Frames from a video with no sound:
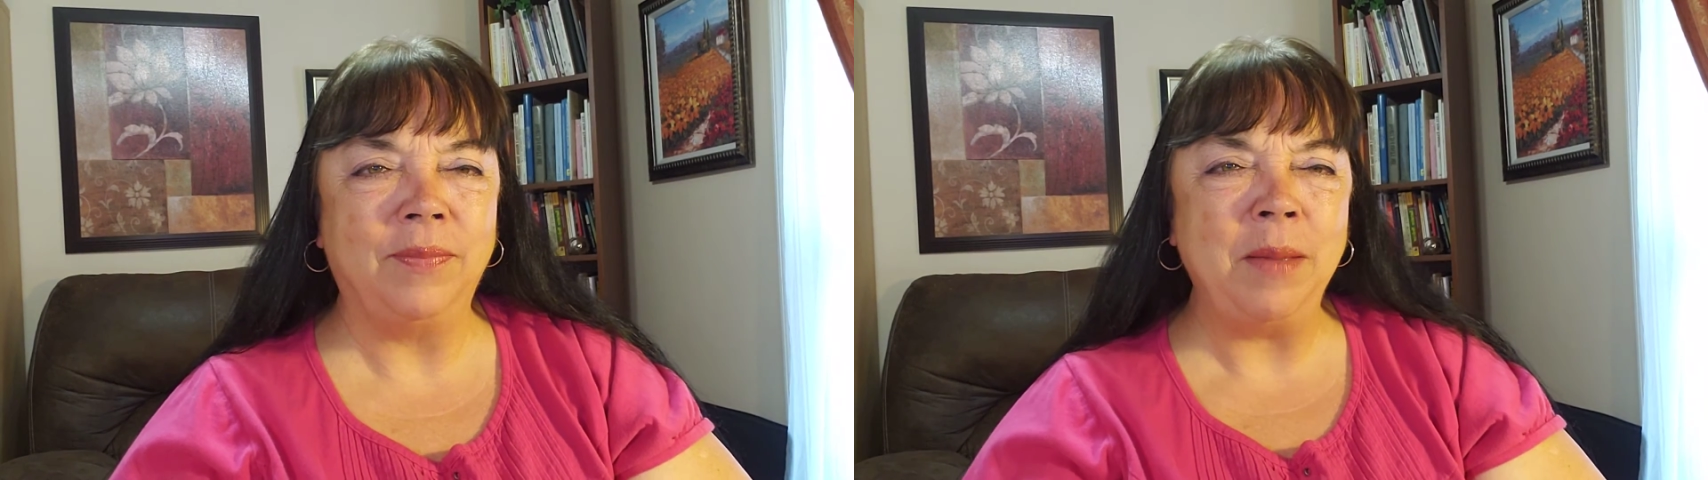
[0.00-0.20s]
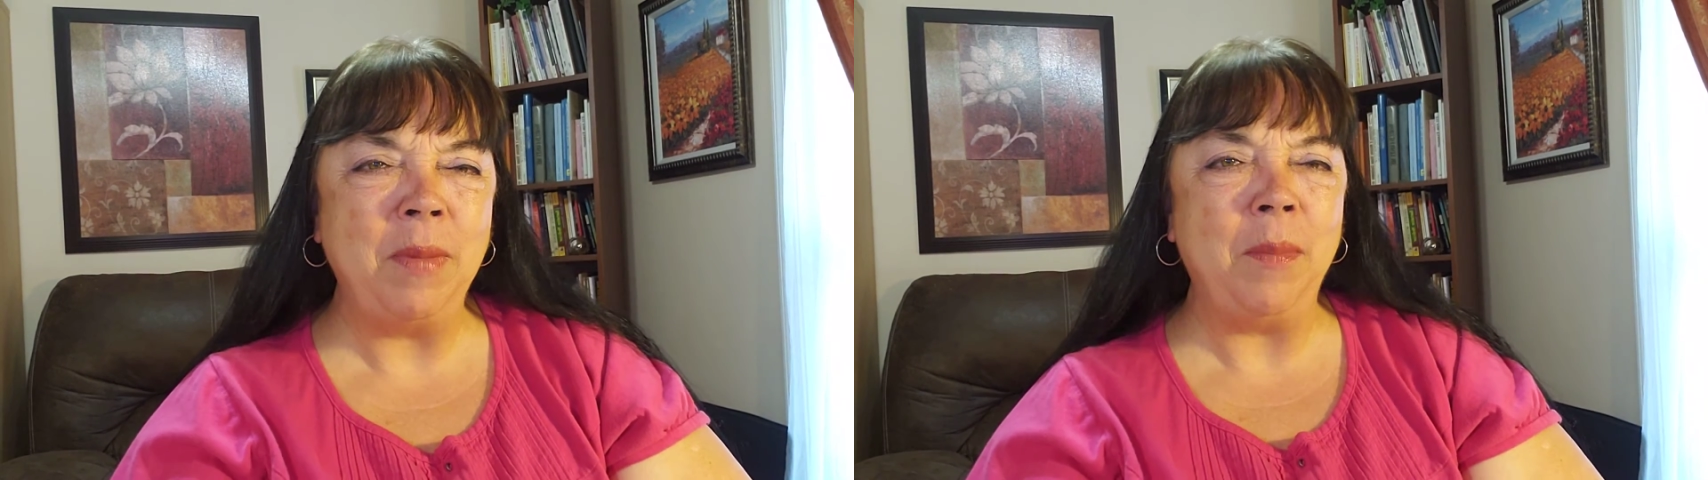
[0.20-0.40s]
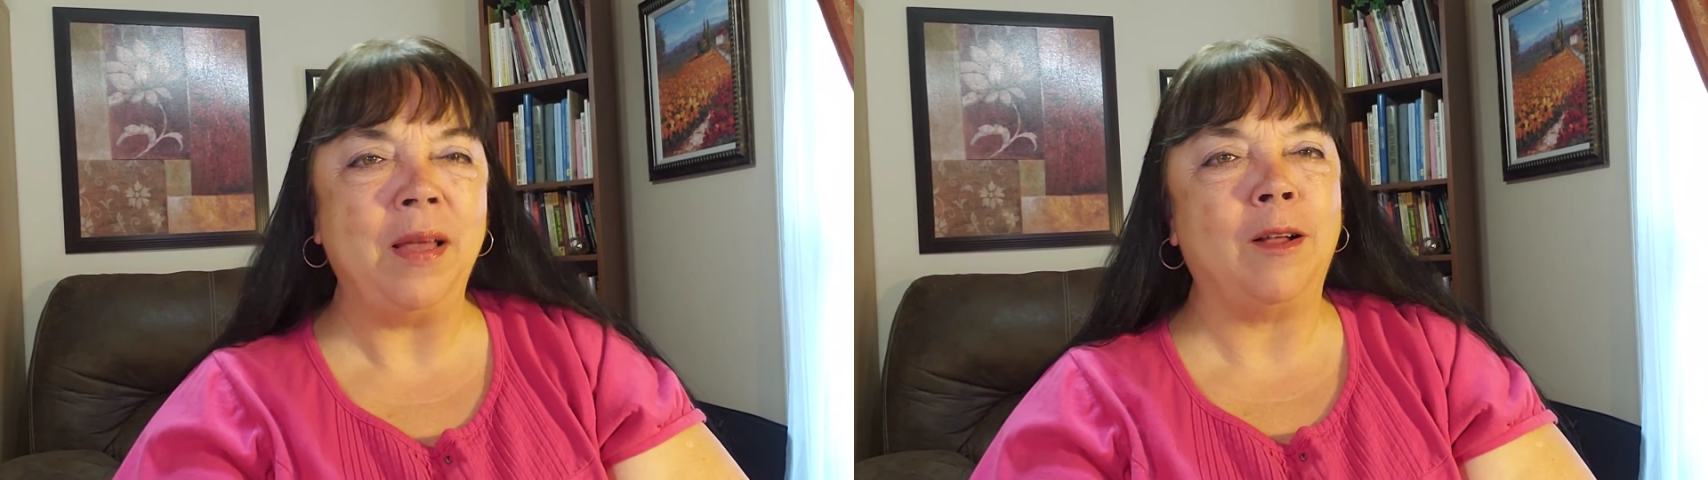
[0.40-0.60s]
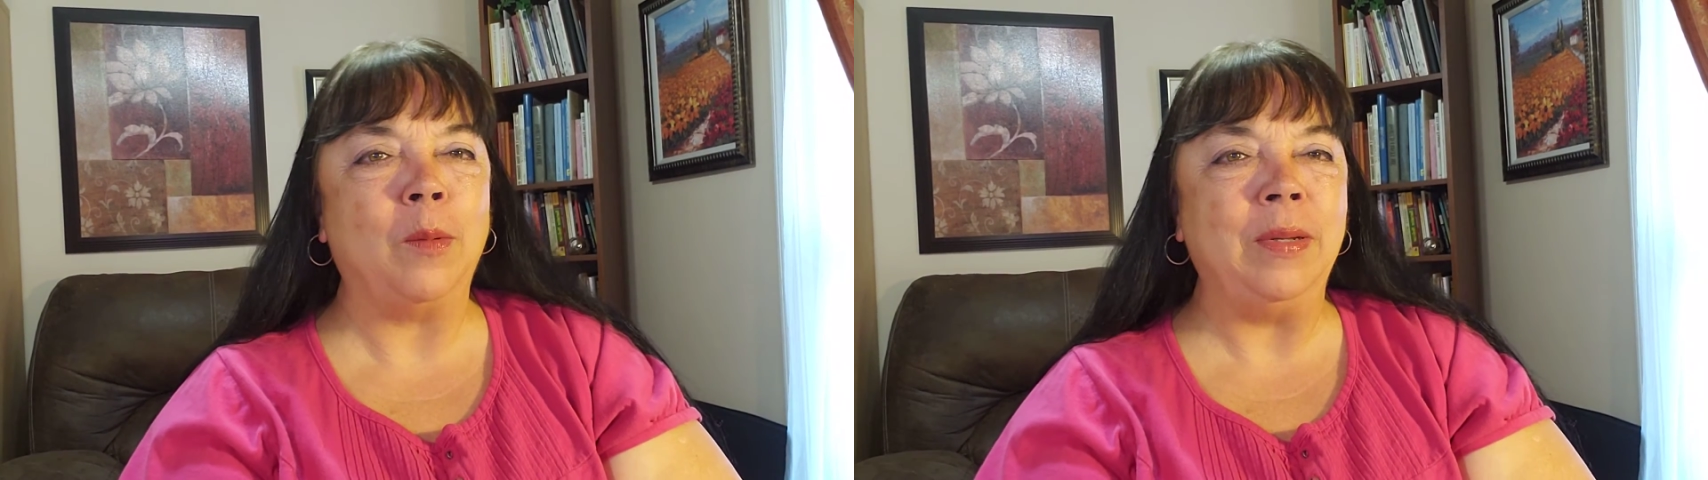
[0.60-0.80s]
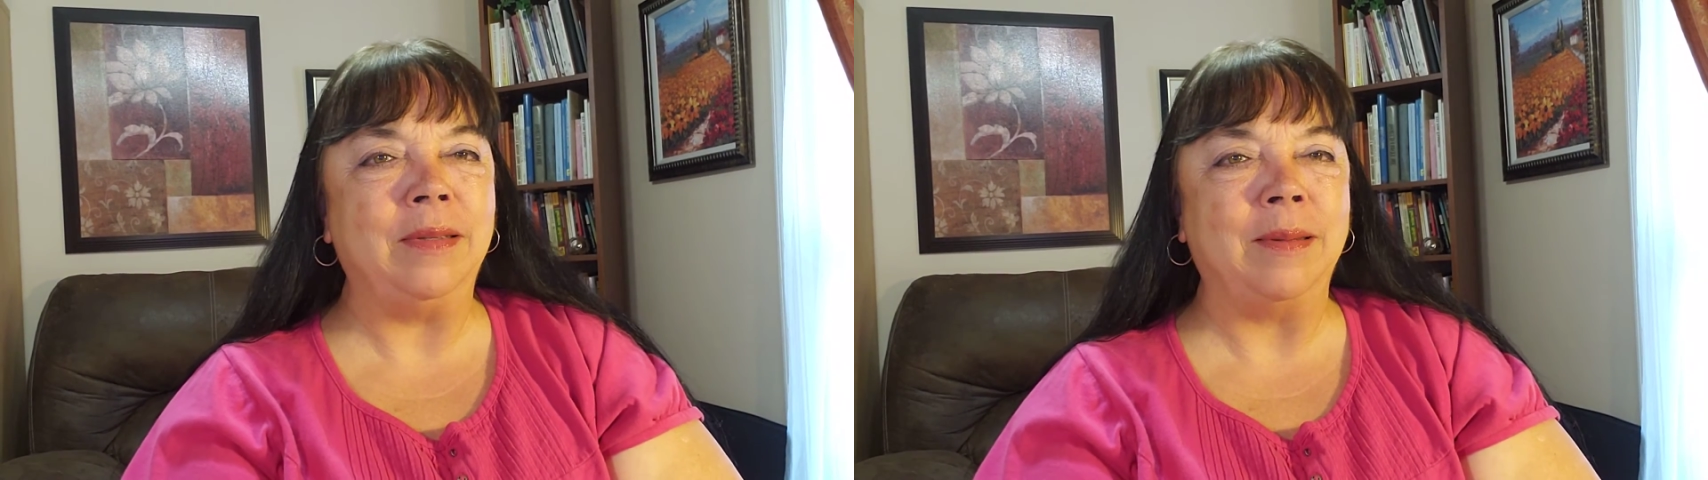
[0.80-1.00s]
Then maybe I'll
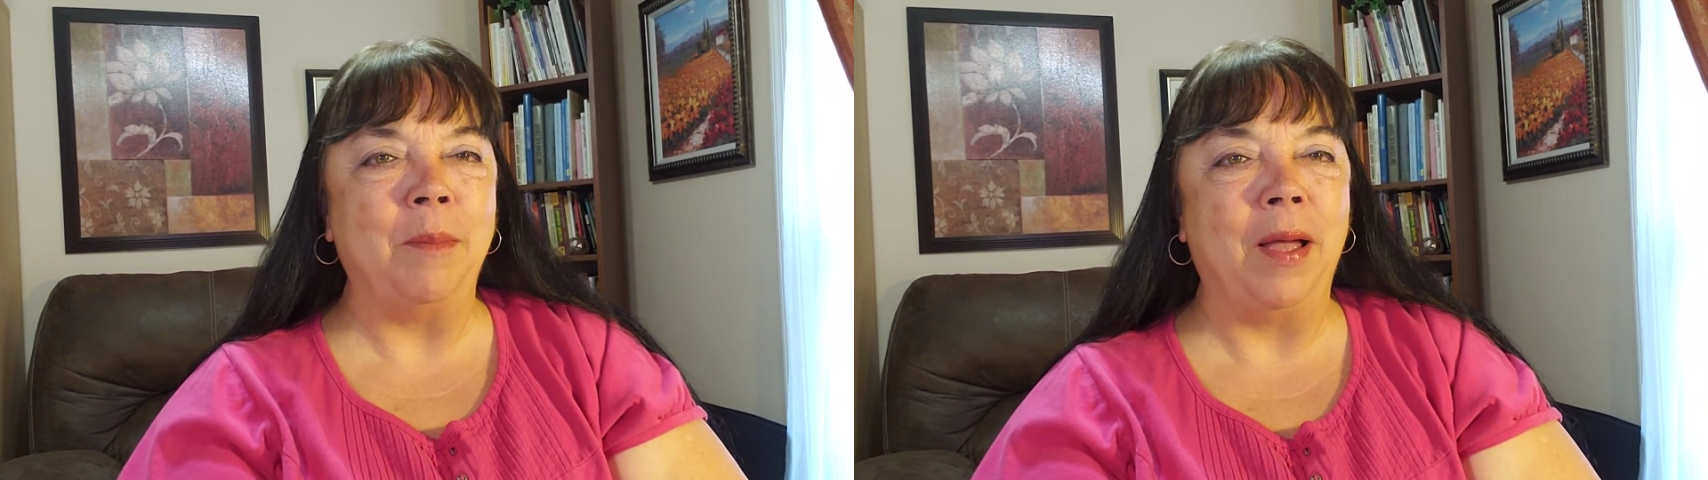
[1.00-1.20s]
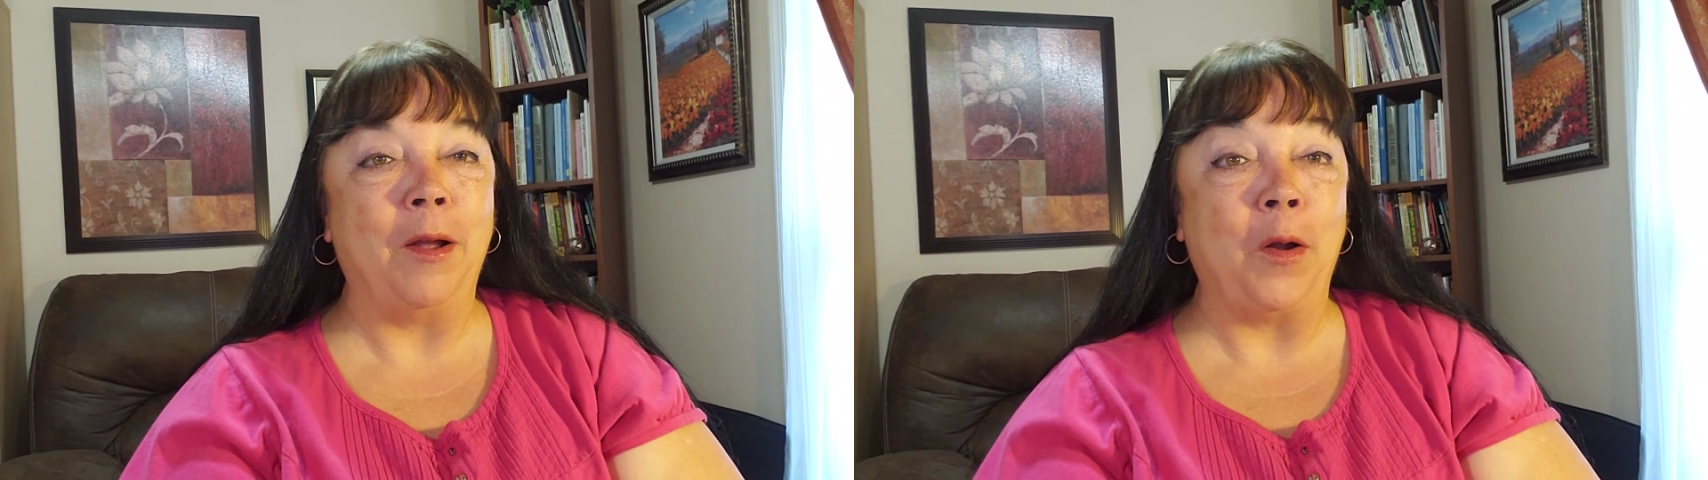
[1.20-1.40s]
go eat some